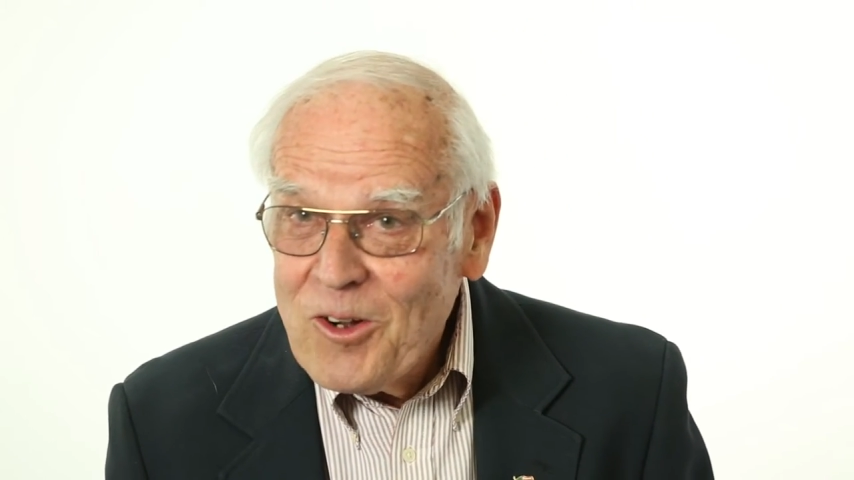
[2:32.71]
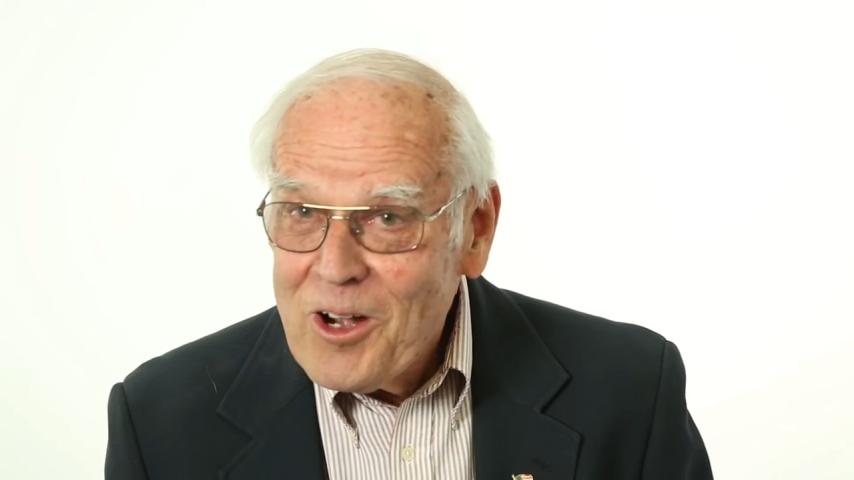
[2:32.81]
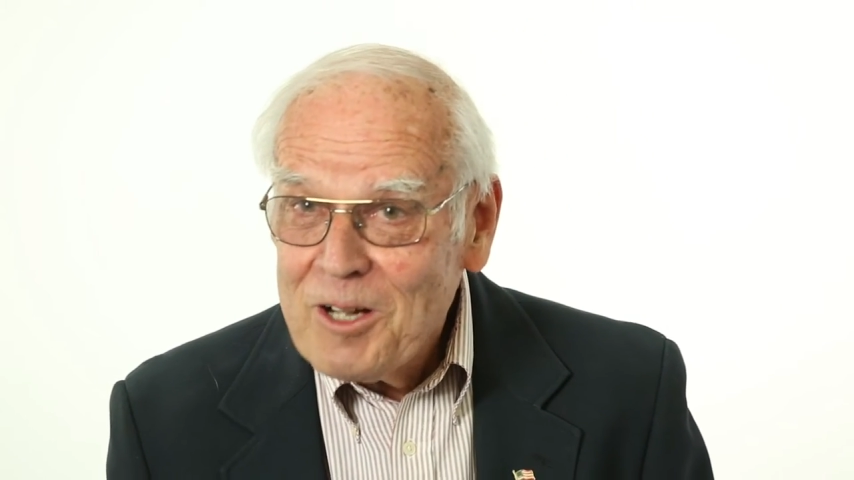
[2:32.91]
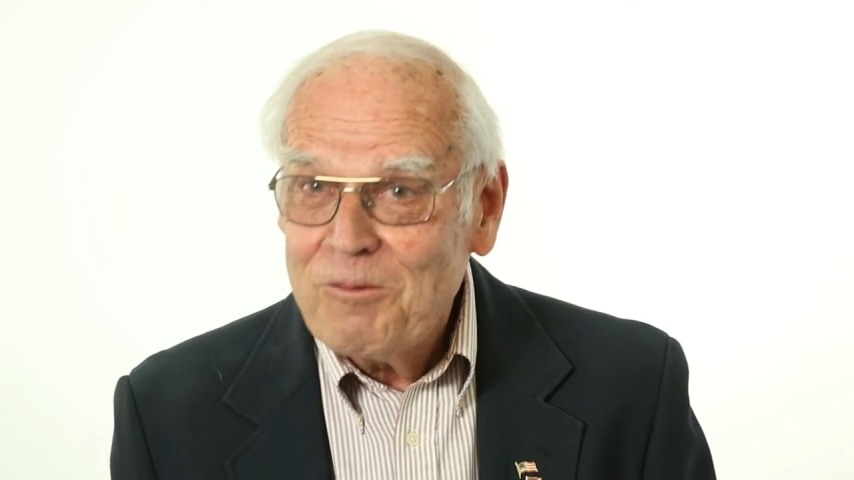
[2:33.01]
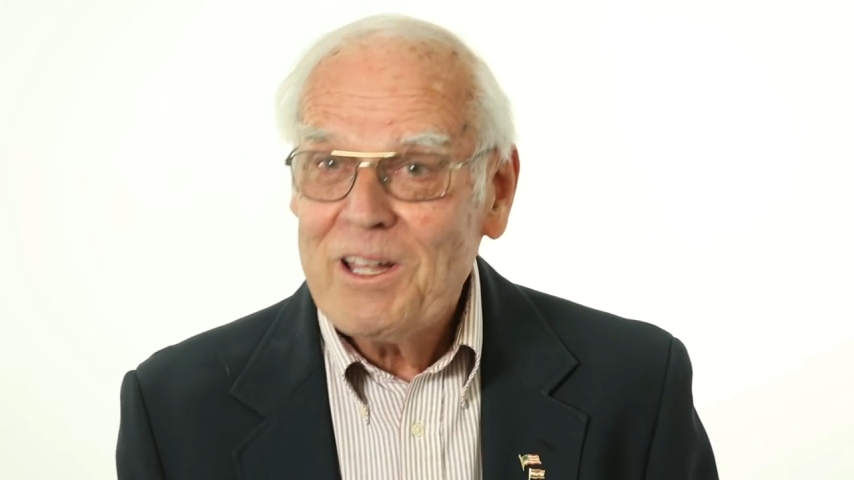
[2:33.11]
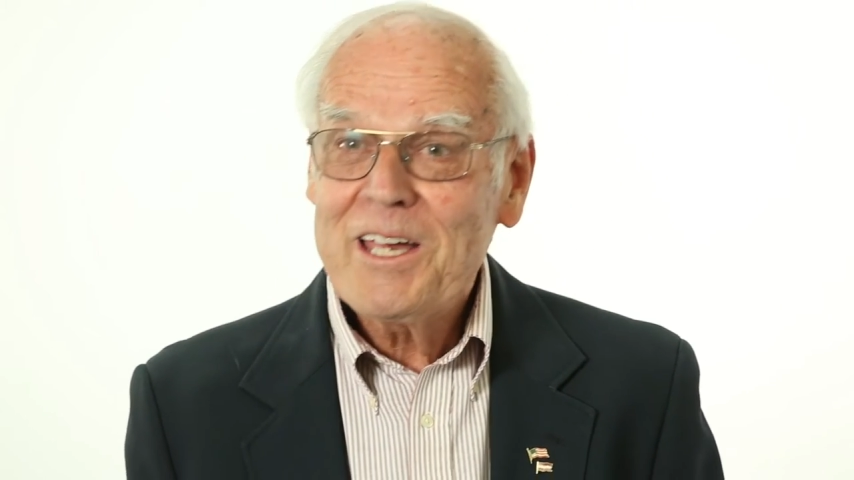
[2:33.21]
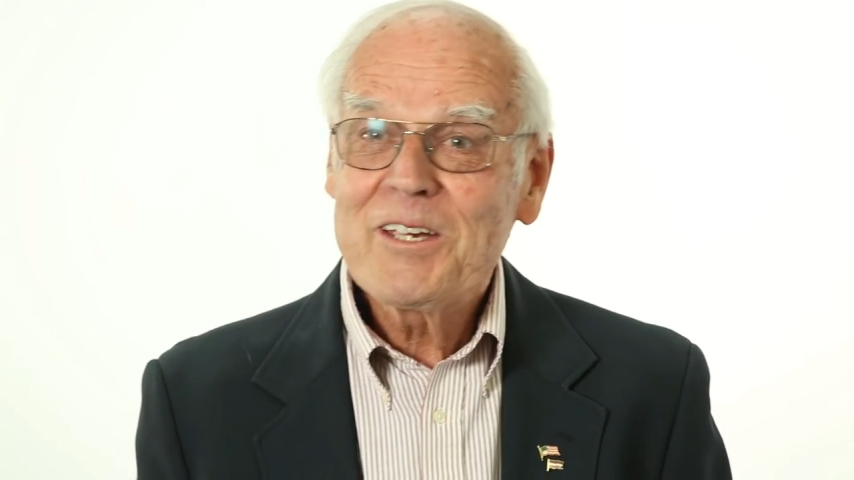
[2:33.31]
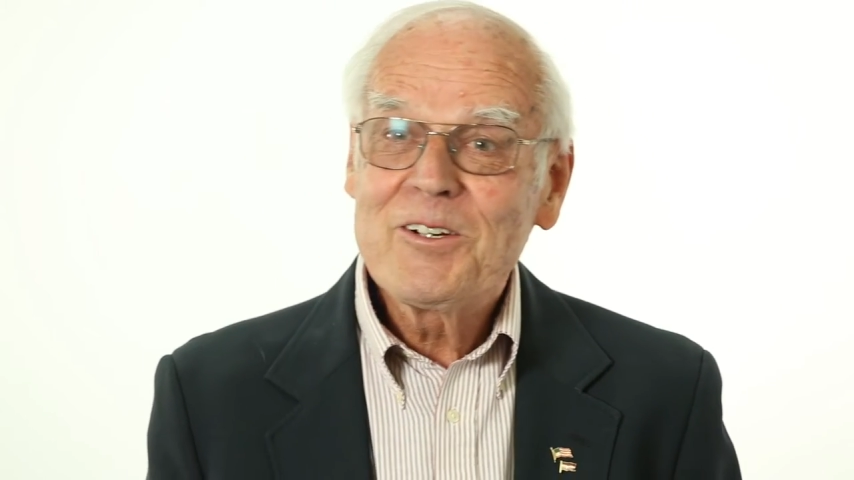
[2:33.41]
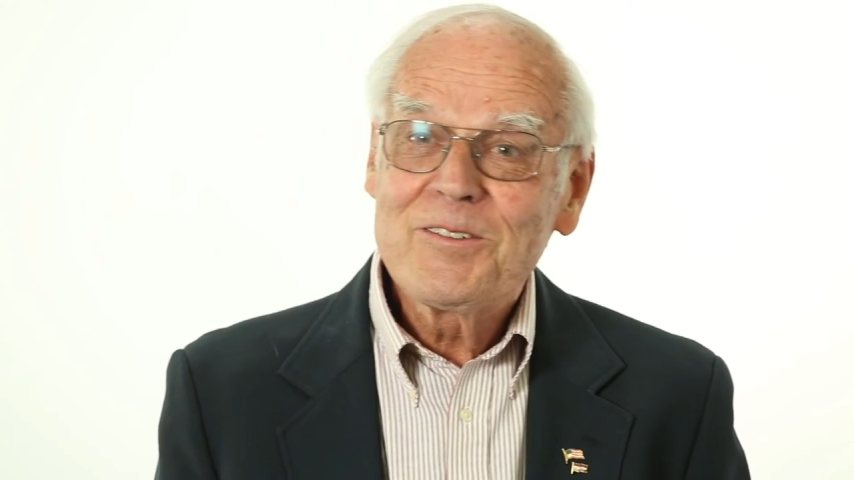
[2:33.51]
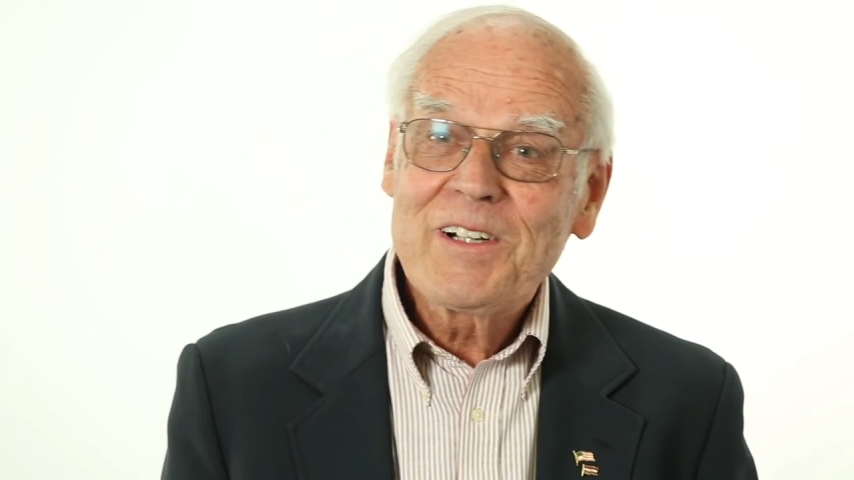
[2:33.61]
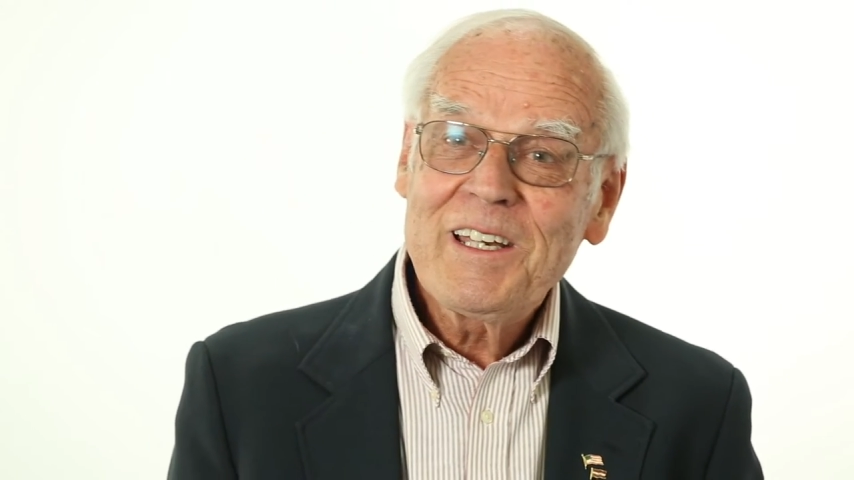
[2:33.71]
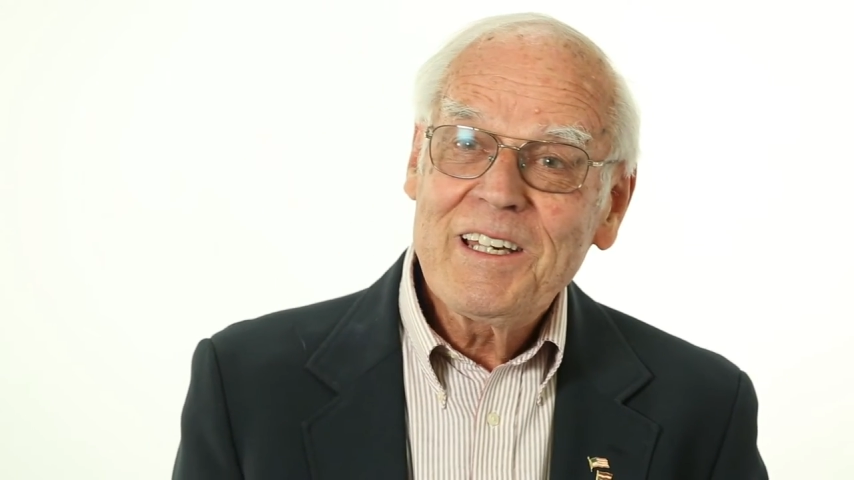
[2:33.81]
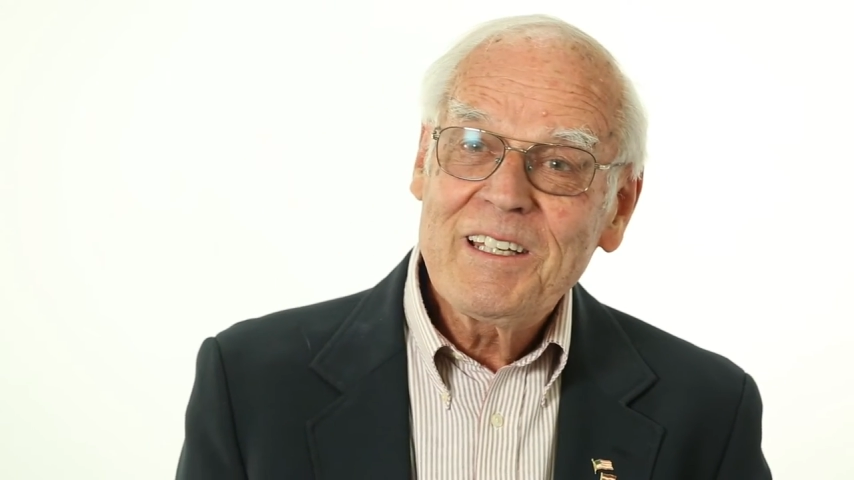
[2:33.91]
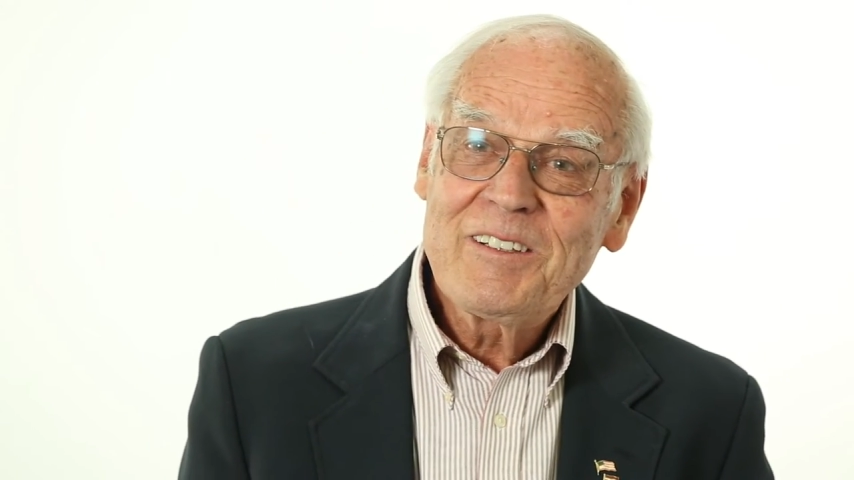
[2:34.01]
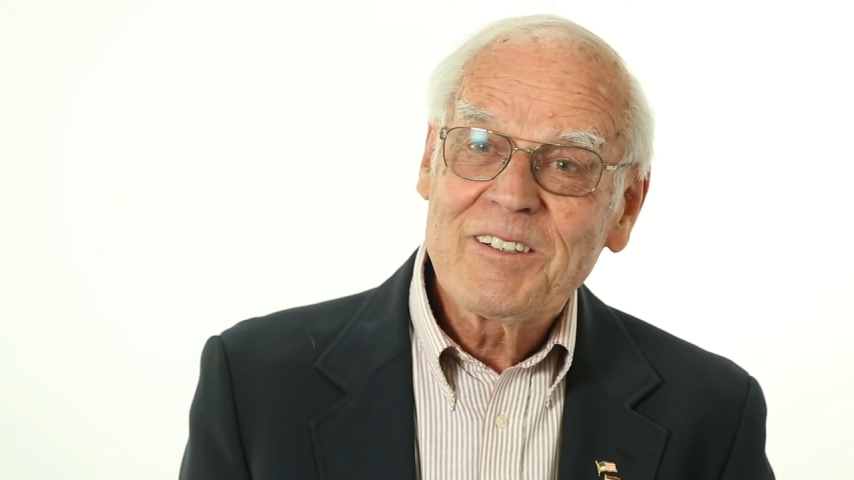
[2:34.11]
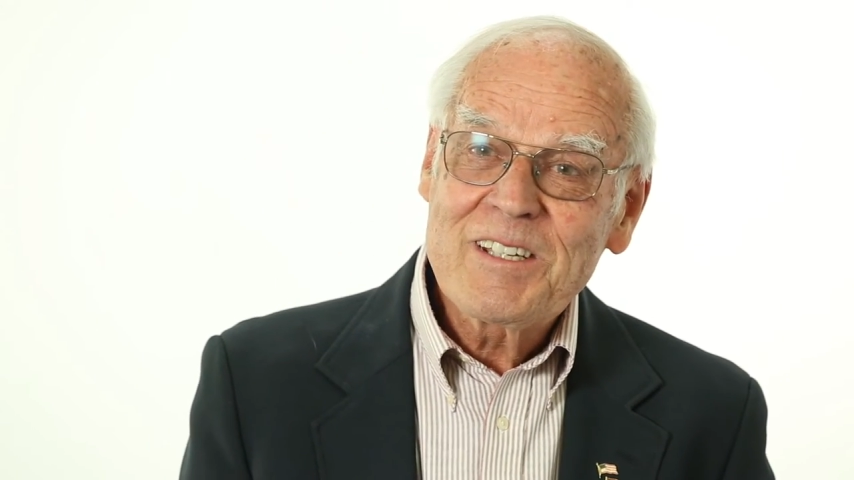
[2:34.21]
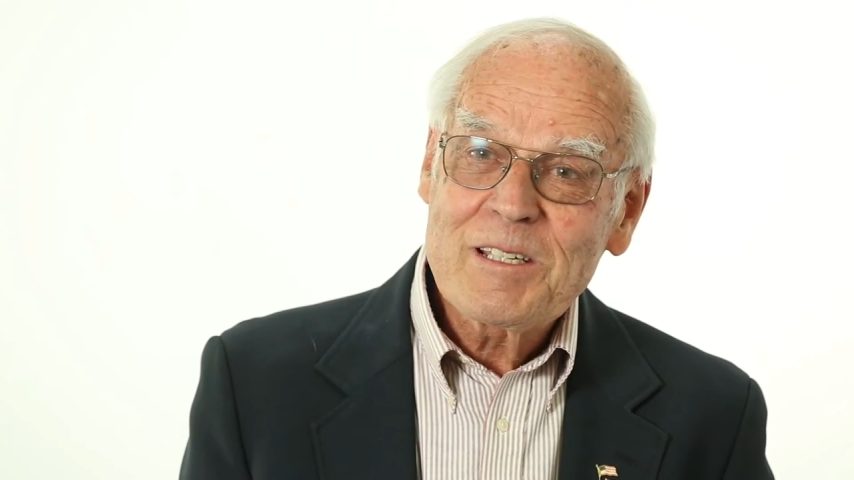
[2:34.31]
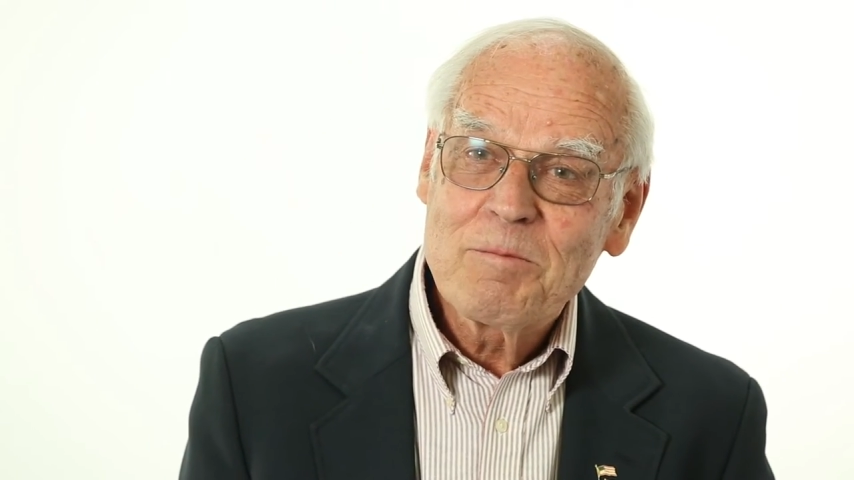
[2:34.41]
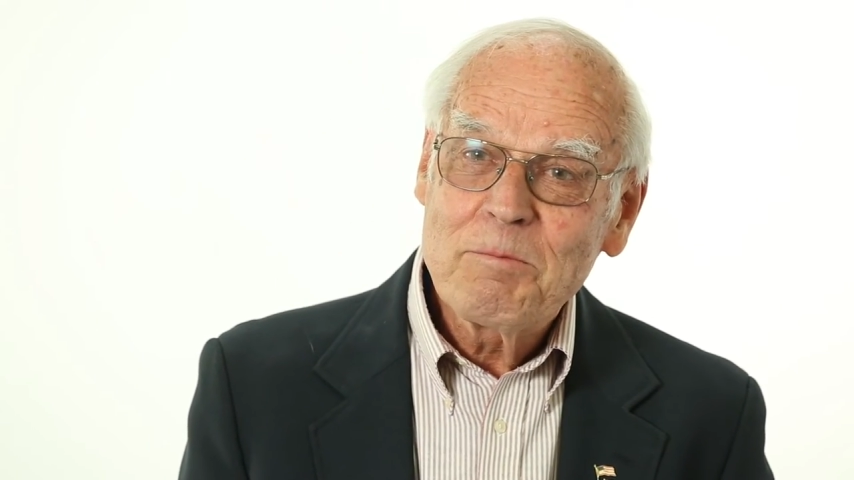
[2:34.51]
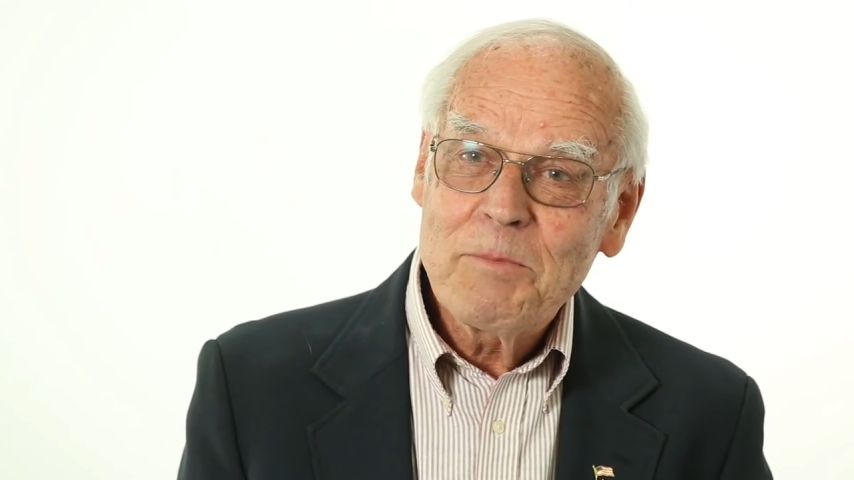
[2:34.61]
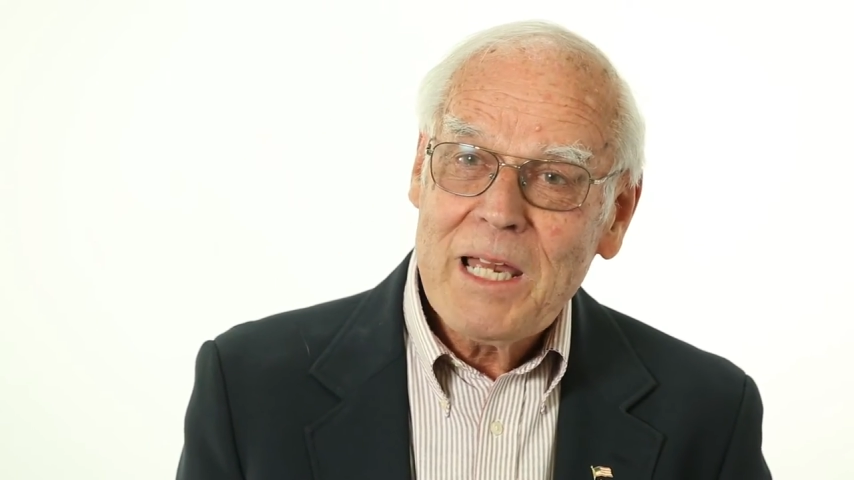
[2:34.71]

hawk flying overhead or some